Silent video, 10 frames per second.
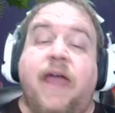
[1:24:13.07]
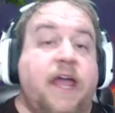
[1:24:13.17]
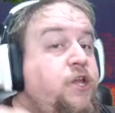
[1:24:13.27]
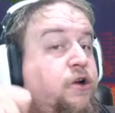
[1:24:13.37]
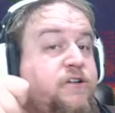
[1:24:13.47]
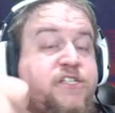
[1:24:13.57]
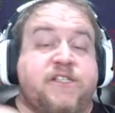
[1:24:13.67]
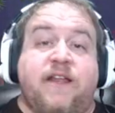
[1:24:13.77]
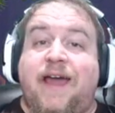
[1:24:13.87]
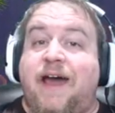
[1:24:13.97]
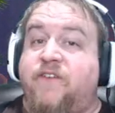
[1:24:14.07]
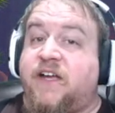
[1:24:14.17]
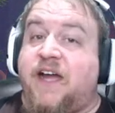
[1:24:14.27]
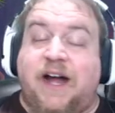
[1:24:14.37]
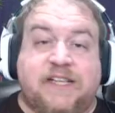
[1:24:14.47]
and you're just going to have a
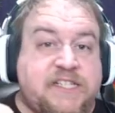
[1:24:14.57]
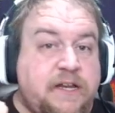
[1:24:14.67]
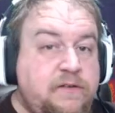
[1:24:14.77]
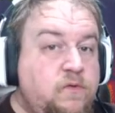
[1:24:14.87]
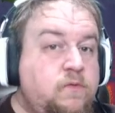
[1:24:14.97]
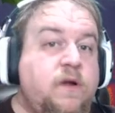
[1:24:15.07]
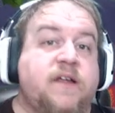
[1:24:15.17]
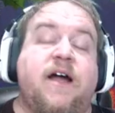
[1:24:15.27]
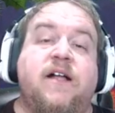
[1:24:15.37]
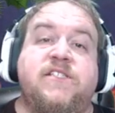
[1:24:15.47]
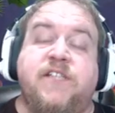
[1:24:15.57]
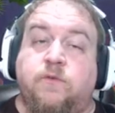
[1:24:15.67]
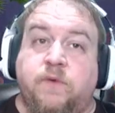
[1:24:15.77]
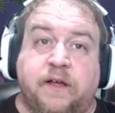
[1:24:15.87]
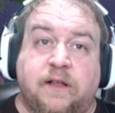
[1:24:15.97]
constant
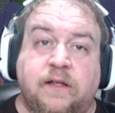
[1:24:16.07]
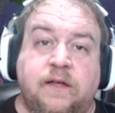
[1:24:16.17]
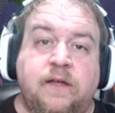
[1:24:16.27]
reel.